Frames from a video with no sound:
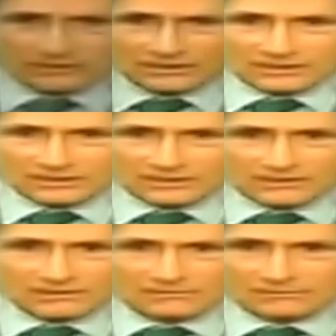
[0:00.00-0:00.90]

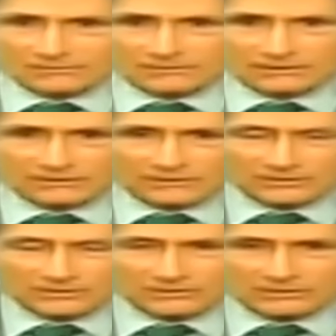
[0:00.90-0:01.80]
Islamic
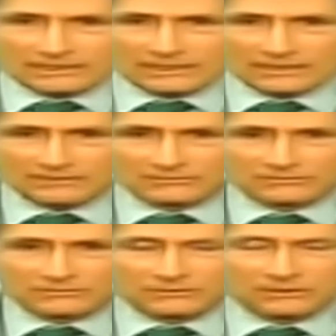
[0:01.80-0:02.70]
vision of
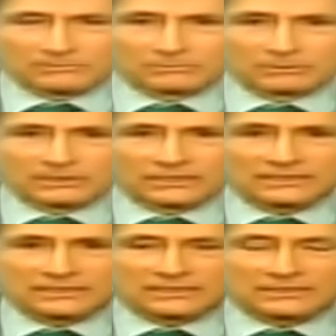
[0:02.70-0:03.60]
peace.
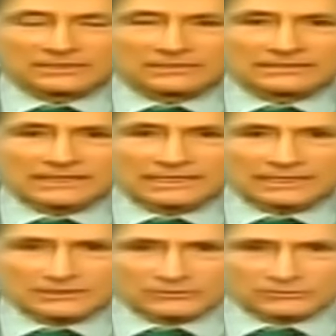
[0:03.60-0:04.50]
On this basis,
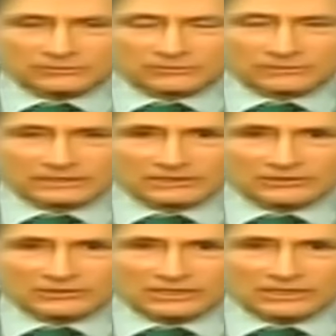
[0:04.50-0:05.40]
the whole
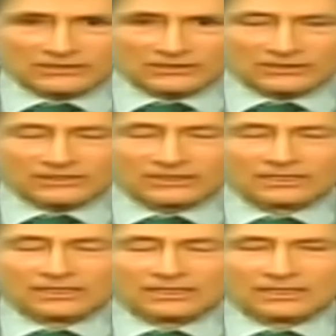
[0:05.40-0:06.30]
history
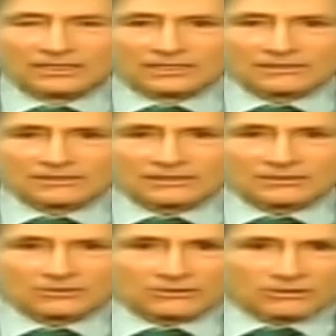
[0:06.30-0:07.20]
of Dimitude and
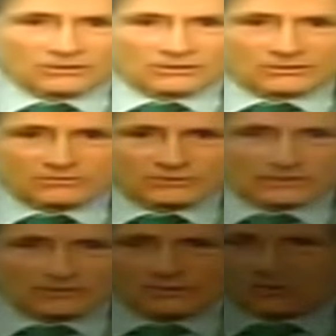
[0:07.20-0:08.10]
Jihad
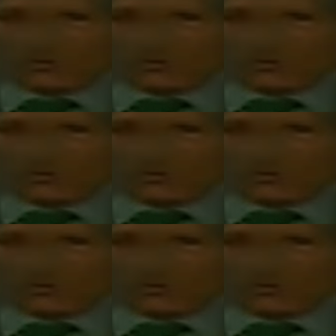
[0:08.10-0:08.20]
disappeared.